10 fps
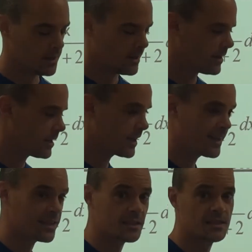And then I got
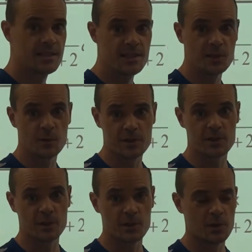a steel
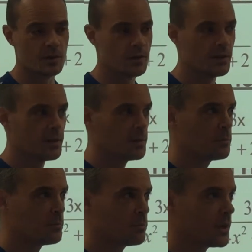whistle,
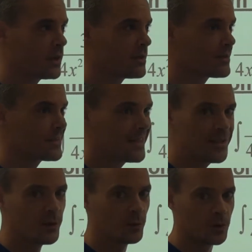but it
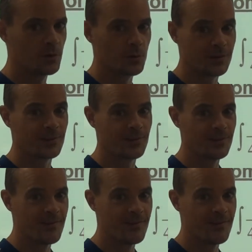still wouldn't whistle.